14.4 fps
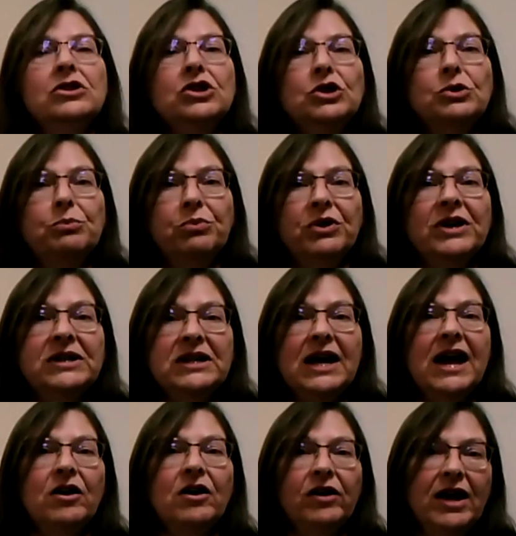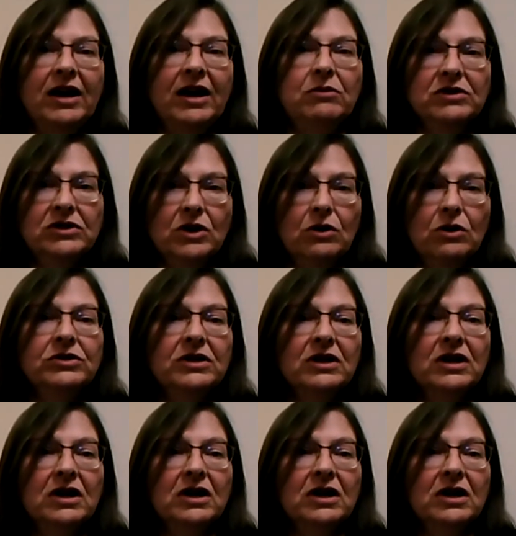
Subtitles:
to print out a result.